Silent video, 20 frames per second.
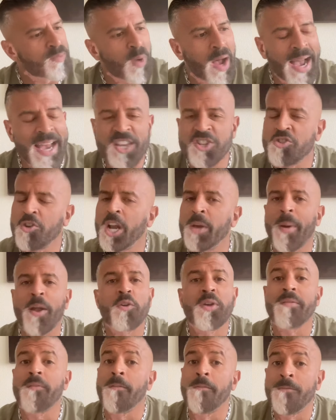ice cream. I
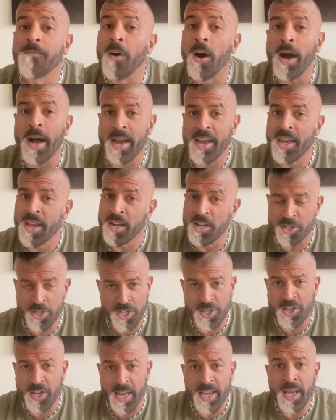don't give a fuck.
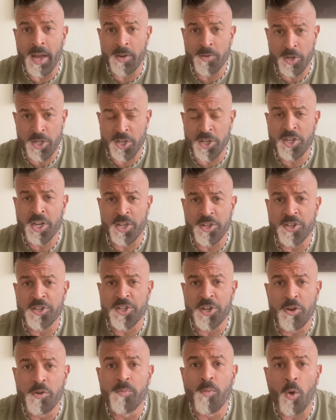Just uh, just
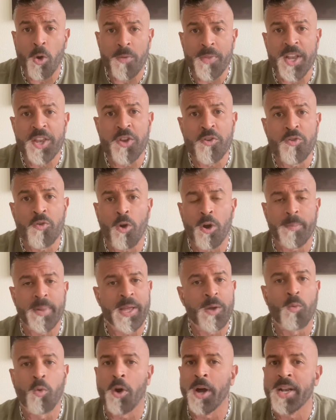consume more than you
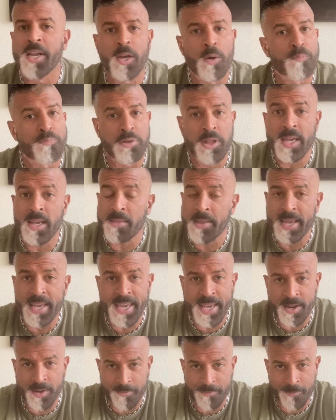normally would, completely
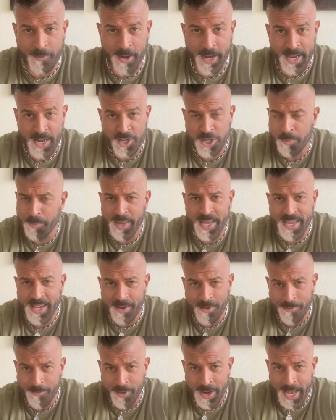guilt free. It should be
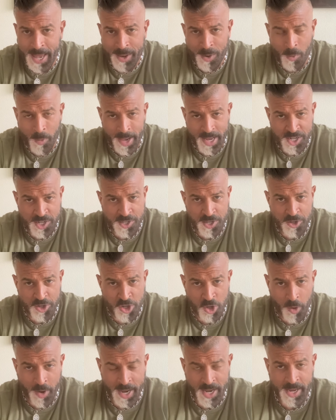guilt free anyway. Just
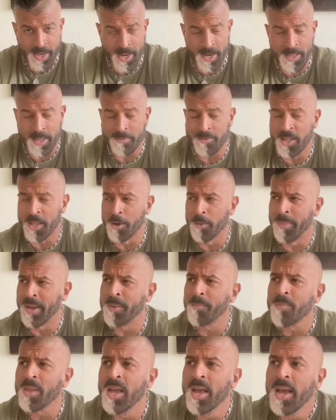enjoy it. You got to live a little
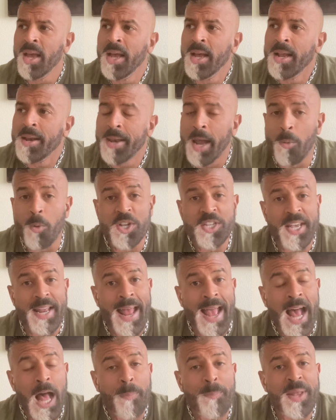bit. Now, what's
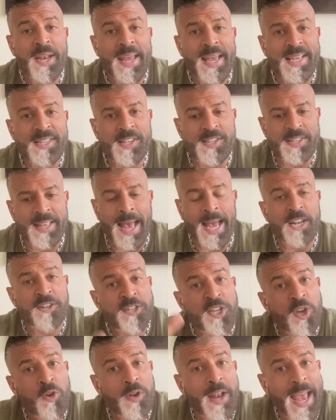going to happen is is
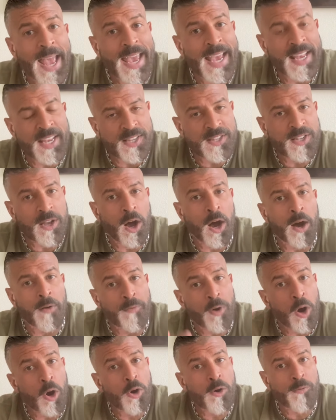that two days
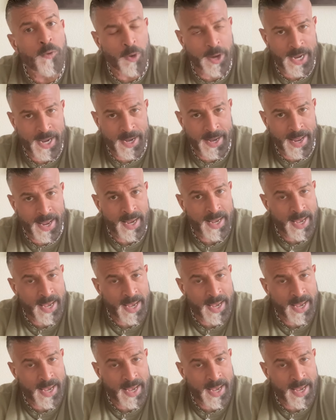of overeating,